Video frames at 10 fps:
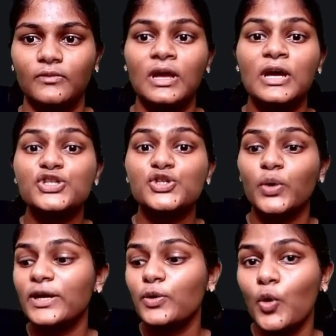So
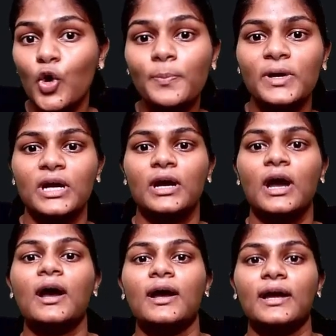I hope
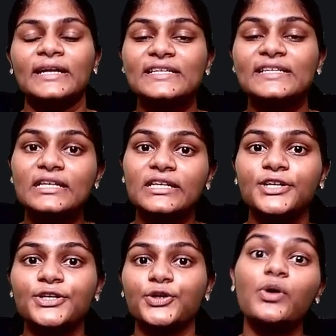it is clear to
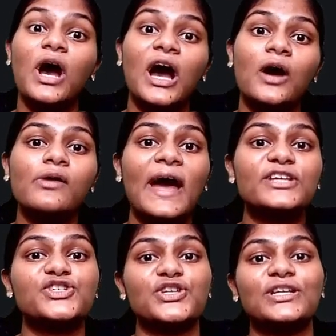you how
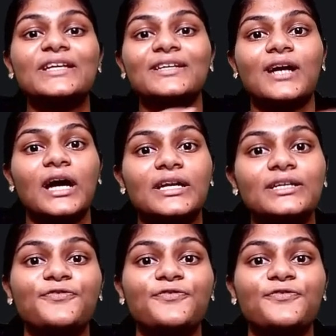actually the current